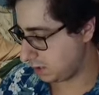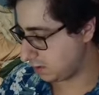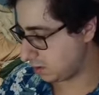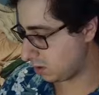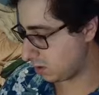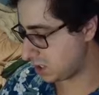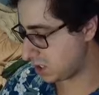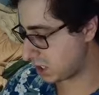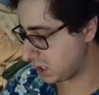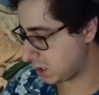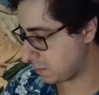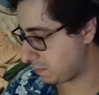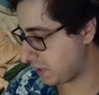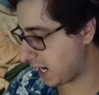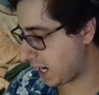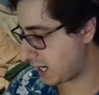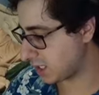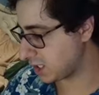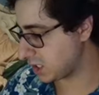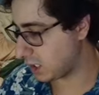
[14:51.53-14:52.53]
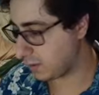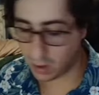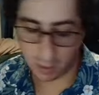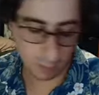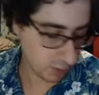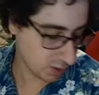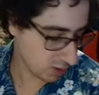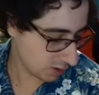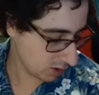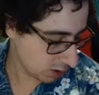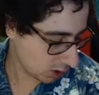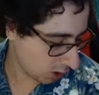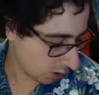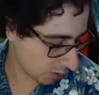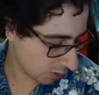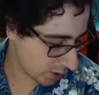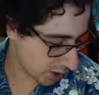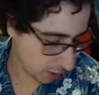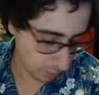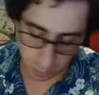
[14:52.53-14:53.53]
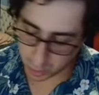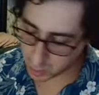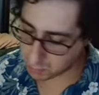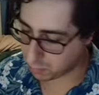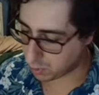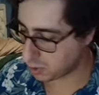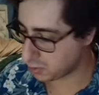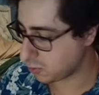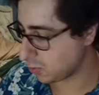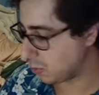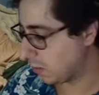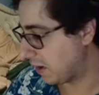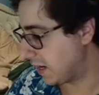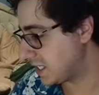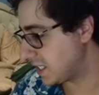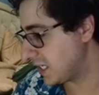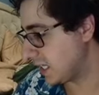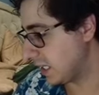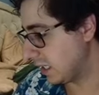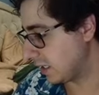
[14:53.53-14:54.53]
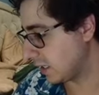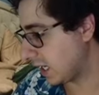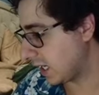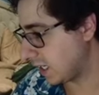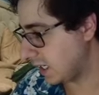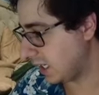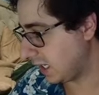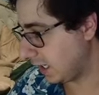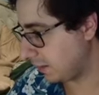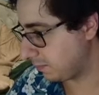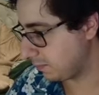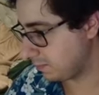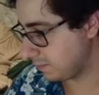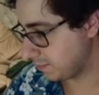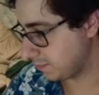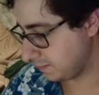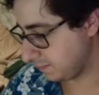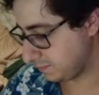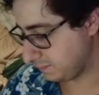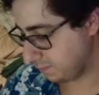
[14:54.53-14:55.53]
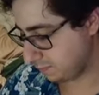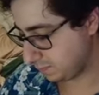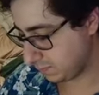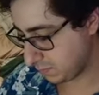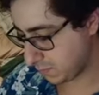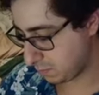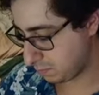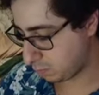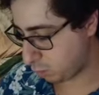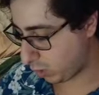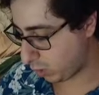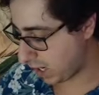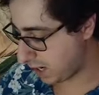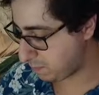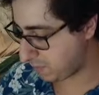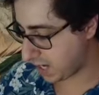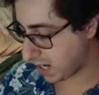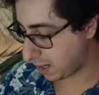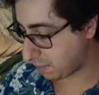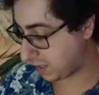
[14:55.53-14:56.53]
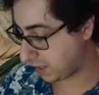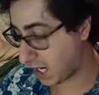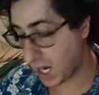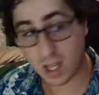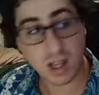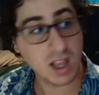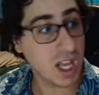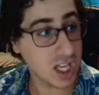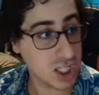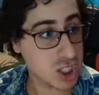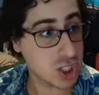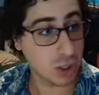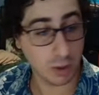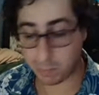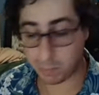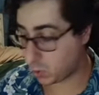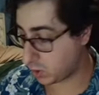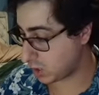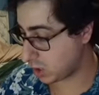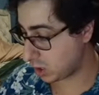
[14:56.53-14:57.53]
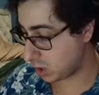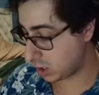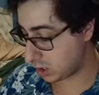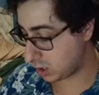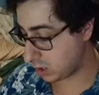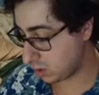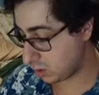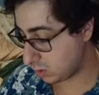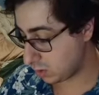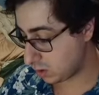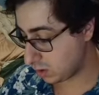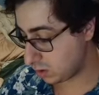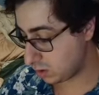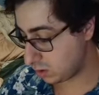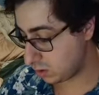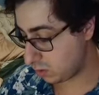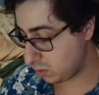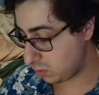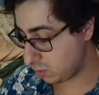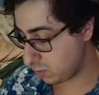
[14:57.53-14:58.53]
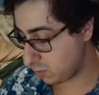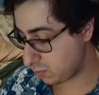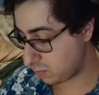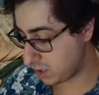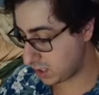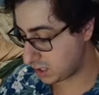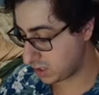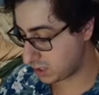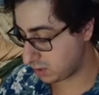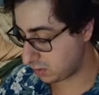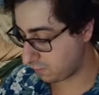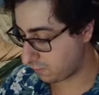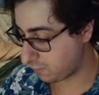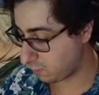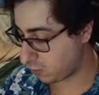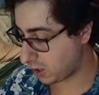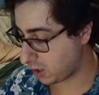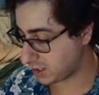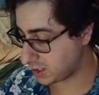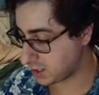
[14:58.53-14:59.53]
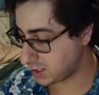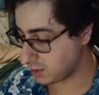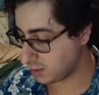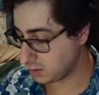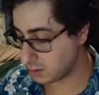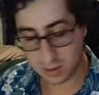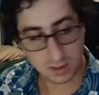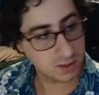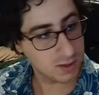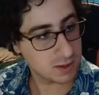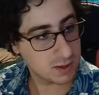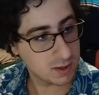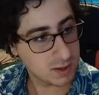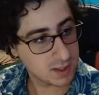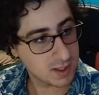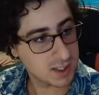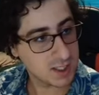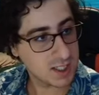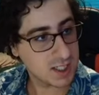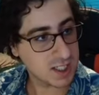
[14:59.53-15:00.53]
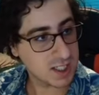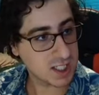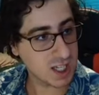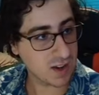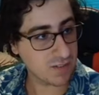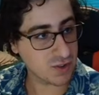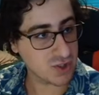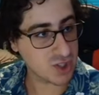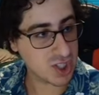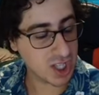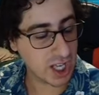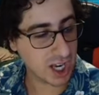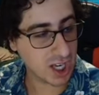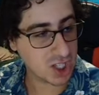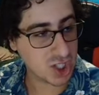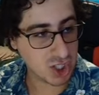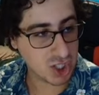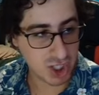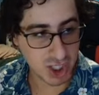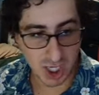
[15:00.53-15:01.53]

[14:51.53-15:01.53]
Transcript: 36 packs, and I've almost, already almost burned through 18. Goddamn. White backpack, that's still pretty good. Two, three, to the front. Give us that